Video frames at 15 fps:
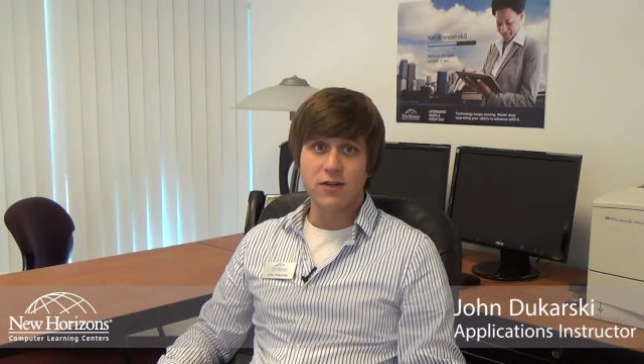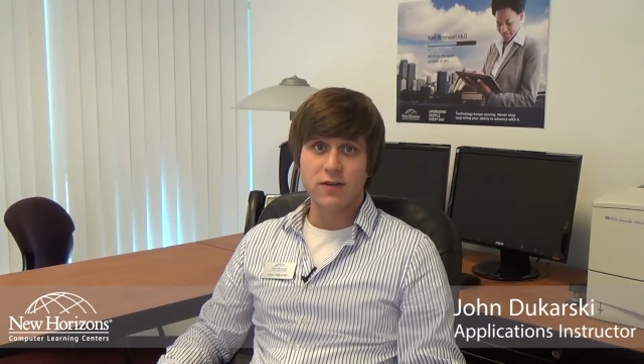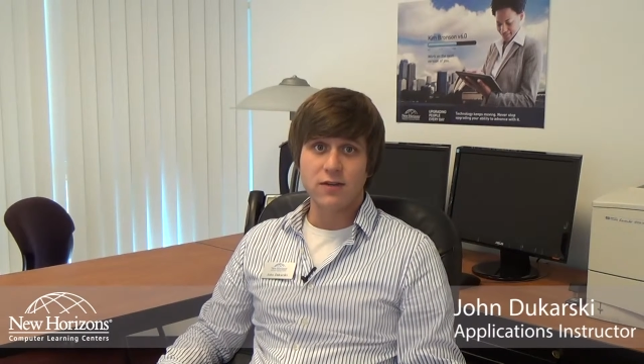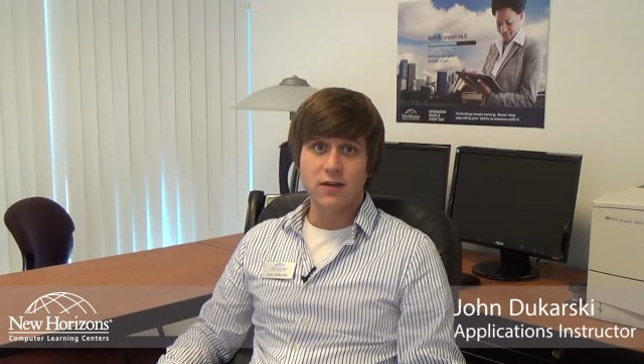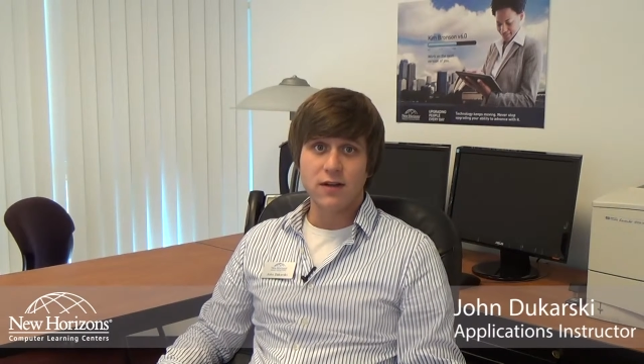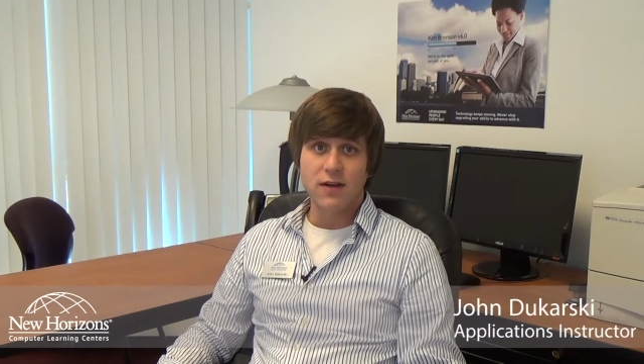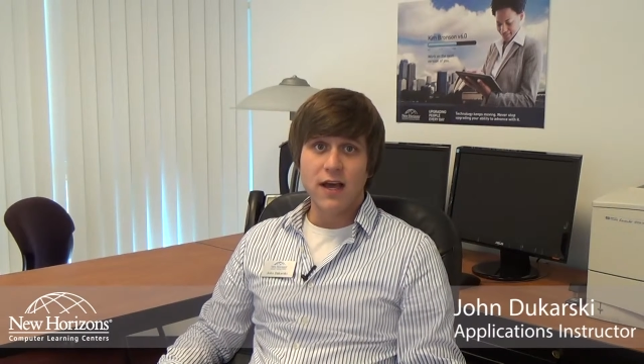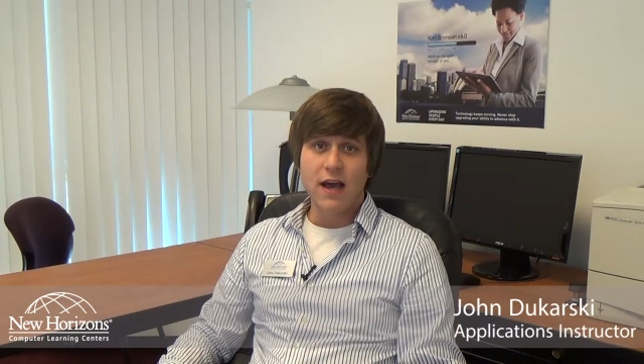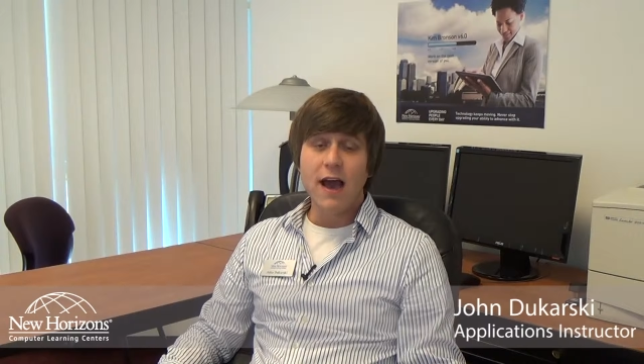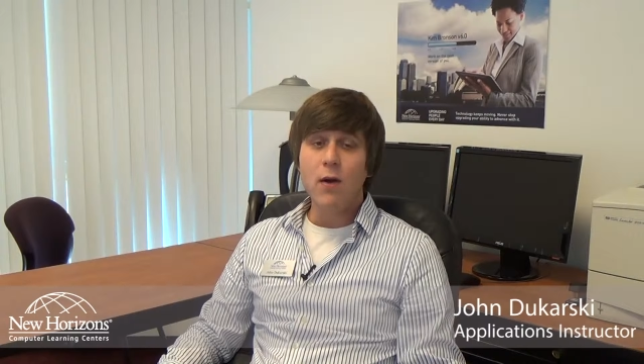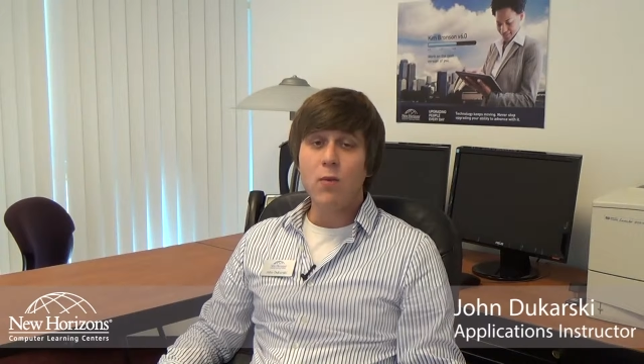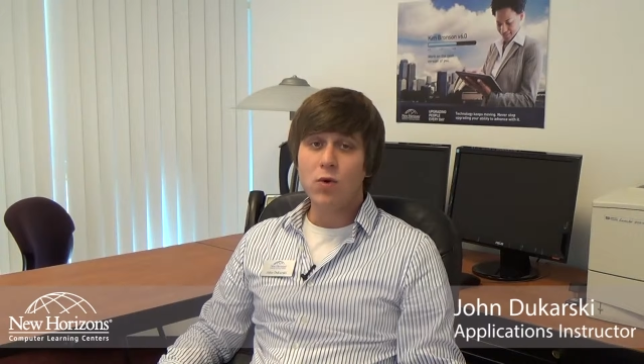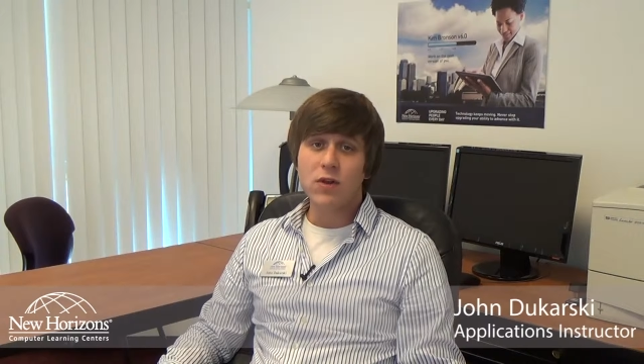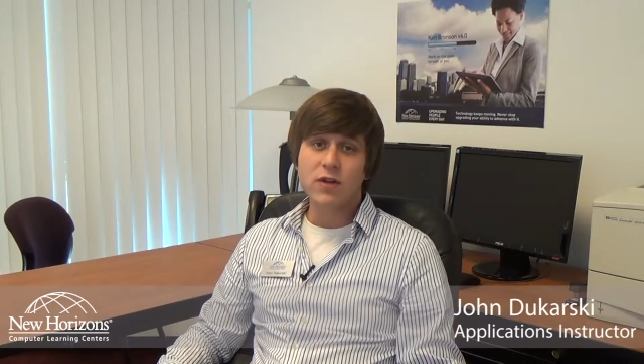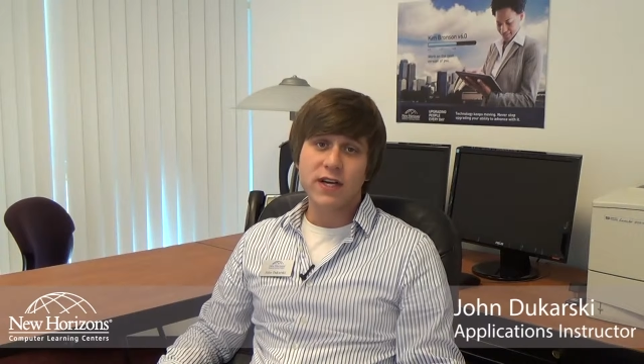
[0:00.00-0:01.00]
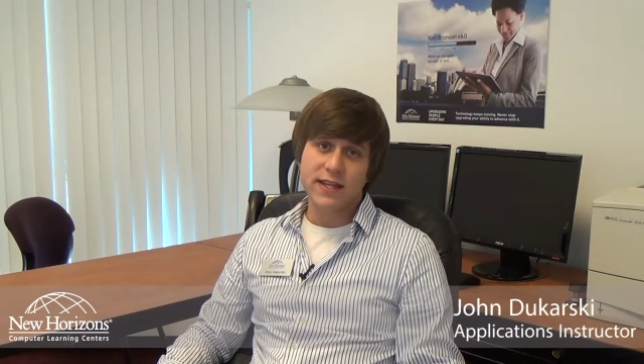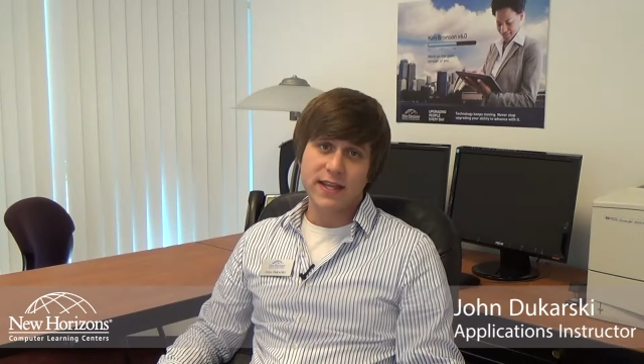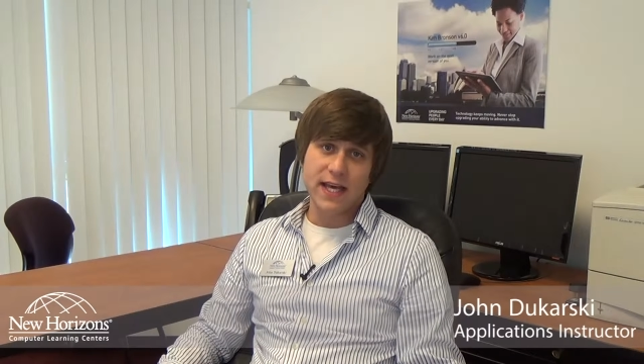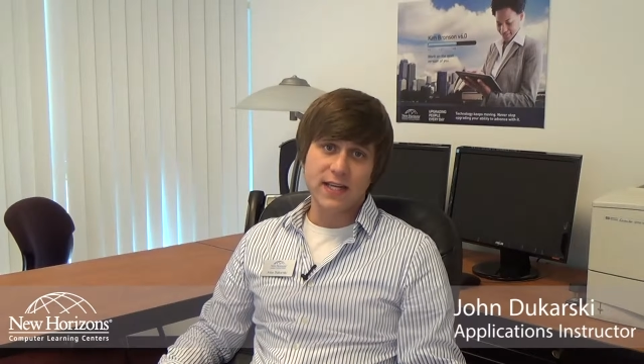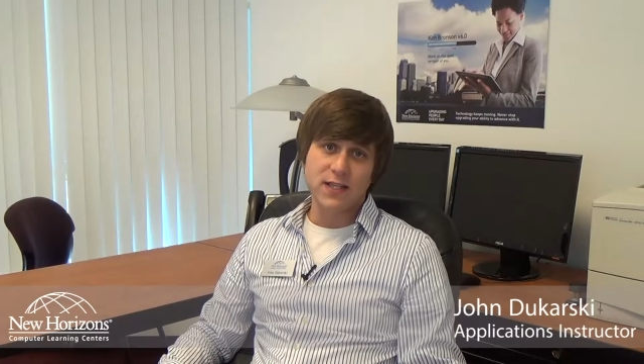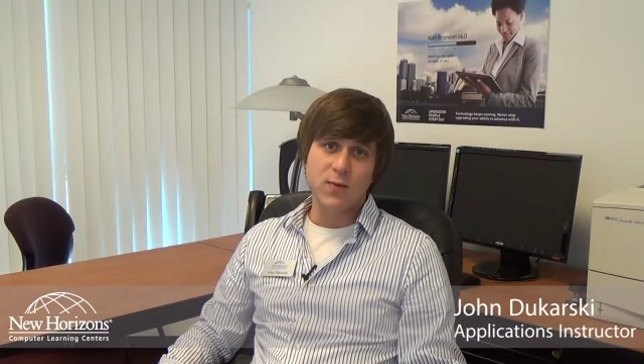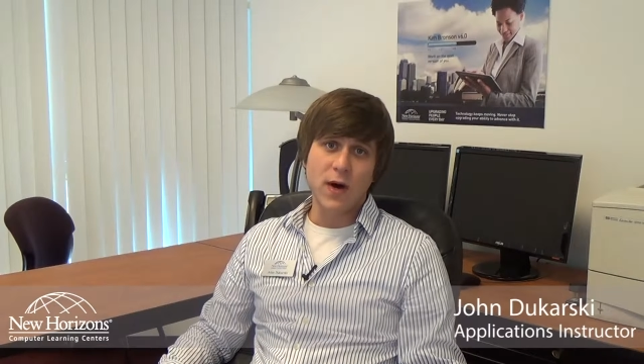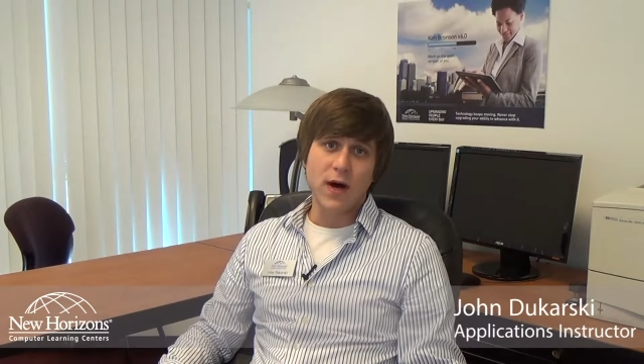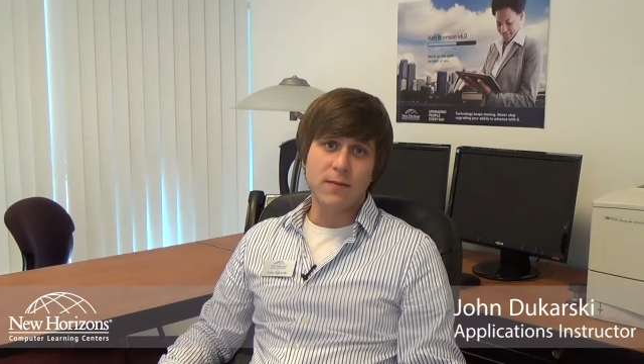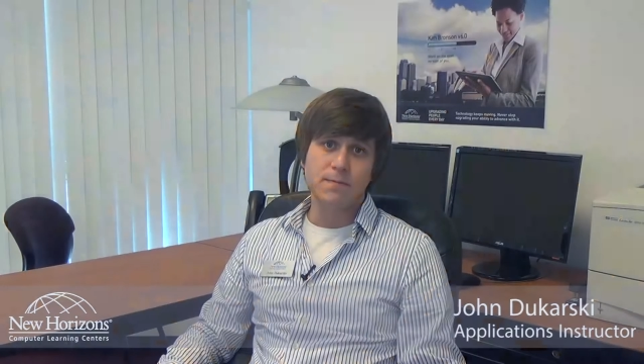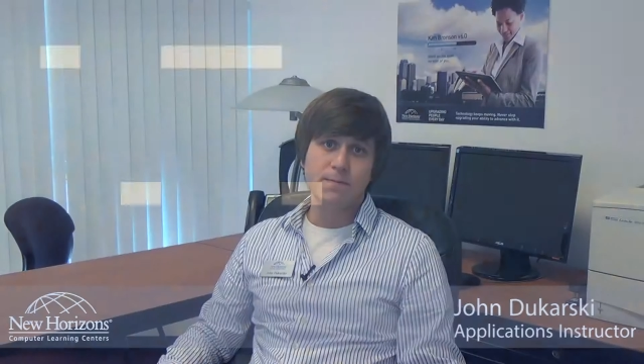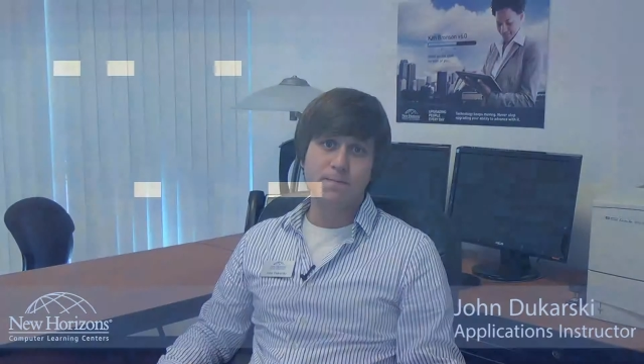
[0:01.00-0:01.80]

and we'll look at that as well.